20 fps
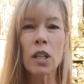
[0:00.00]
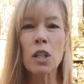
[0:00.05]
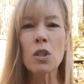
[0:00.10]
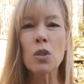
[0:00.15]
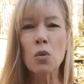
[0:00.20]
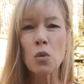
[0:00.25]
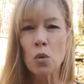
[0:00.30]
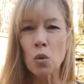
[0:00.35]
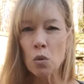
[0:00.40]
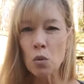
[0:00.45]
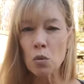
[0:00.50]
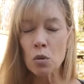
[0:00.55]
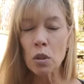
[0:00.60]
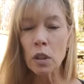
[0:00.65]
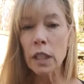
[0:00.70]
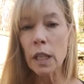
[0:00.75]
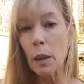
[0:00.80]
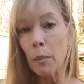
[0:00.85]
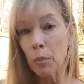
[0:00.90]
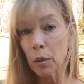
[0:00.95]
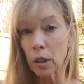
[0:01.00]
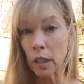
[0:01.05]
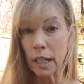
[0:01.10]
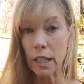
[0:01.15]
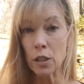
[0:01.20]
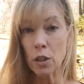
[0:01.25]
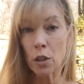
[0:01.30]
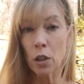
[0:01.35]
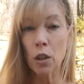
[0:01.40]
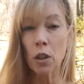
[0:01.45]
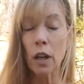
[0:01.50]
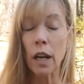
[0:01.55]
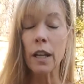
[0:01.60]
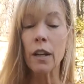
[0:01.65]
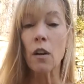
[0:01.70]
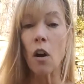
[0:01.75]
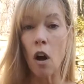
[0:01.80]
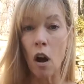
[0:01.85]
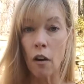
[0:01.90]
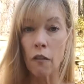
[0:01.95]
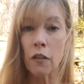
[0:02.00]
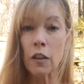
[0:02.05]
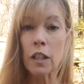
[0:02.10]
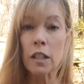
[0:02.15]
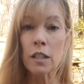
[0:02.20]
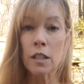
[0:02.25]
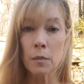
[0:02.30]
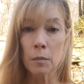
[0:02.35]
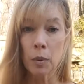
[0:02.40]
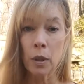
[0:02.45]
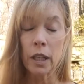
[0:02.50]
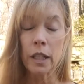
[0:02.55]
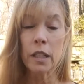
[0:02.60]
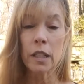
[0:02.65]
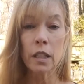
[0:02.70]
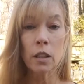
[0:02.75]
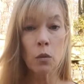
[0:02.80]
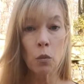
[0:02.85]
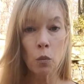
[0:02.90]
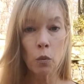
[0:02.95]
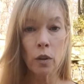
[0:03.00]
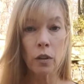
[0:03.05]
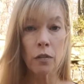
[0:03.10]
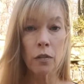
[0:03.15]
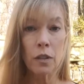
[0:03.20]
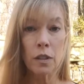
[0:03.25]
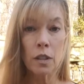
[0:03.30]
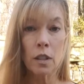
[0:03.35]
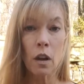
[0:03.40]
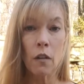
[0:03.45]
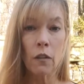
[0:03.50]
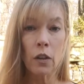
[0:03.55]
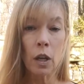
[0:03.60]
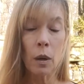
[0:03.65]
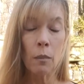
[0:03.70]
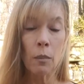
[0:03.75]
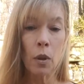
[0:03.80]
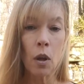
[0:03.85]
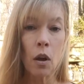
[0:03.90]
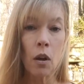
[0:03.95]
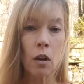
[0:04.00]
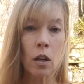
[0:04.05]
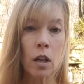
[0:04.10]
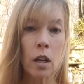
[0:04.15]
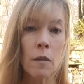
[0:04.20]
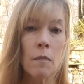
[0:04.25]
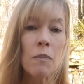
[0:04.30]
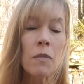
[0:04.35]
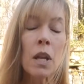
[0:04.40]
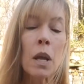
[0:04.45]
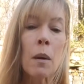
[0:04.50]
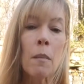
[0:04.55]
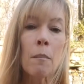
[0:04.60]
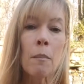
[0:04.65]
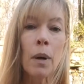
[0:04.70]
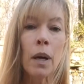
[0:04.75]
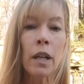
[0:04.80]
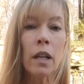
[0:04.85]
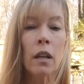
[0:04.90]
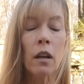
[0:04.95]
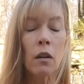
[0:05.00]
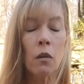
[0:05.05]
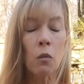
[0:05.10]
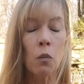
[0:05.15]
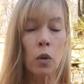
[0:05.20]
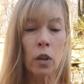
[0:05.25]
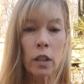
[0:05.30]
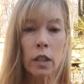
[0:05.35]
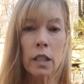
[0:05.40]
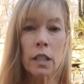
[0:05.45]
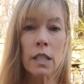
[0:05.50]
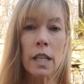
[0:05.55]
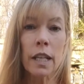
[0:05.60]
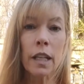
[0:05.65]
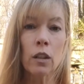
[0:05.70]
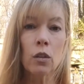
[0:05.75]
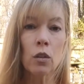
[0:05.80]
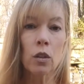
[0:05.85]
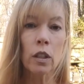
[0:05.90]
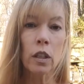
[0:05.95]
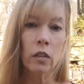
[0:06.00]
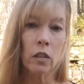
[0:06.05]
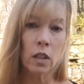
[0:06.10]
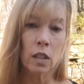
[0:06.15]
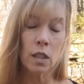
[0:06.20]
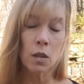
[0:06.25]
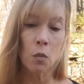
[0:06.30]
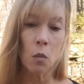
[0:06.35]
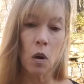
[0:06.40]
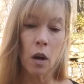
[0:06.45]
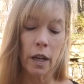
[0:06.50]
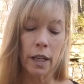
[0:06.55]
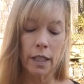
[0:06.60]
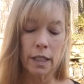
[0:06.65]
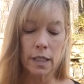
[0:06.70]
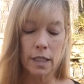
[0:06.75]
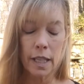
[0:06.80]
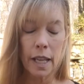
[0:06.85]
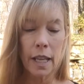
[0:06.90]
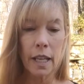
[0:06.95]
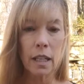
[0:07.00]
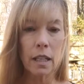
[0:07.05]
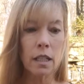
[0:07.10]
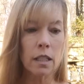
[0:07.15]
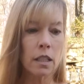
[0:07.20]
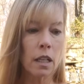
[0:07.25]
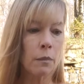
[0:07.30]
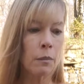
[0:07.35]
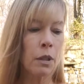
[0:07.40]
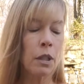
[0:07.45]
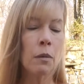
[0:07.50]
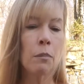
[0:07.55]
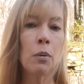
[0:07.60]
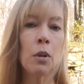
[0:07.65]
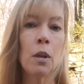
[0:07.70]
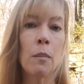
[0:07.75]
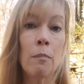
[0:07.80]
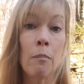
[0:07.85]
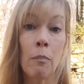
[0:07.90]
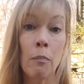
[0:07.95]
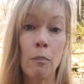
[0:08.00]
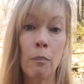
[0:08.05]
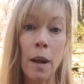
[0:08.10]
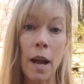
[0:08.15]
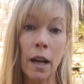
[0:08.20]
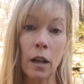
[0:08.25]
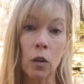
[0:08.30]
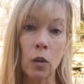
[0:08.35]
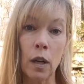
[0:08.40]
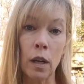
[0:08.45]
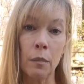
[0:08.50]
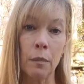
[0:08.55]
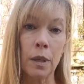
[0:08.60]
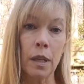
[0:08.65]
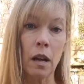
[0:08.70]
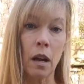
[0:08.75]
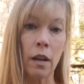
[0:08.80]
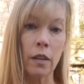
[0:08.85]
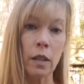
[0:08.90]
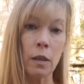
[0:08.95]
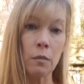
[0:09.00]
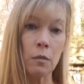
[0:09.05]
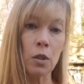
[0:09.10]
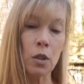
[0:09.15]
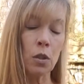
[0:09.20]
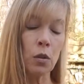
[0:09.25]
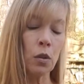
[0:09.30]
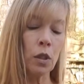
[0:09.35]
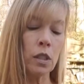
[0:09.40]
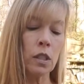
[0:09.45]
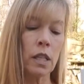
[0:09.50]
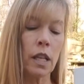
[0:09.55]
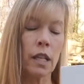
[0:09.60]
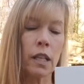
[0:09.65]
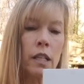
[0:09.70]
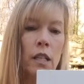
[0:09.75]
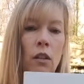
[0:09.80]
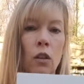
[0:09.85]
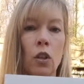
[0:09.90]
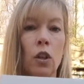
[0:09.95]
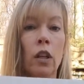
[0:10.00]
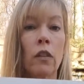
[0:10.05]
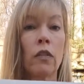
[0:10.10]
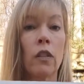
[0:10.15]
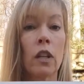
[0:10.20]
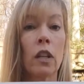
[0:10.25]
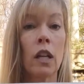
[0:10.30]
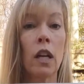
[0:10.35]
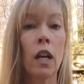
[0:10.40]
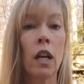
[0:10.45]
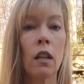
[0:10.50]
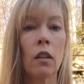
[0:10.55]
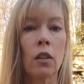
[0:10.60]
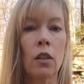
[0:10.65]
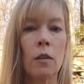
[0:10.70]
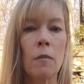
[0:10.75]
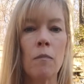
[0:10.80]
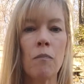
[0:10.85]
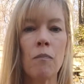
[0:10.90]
is usually a blender and often is blended with the Sauvignon Blanc, but we're going to take a look at these wines, and I'm going to put a background behind them so you can take a look at the color.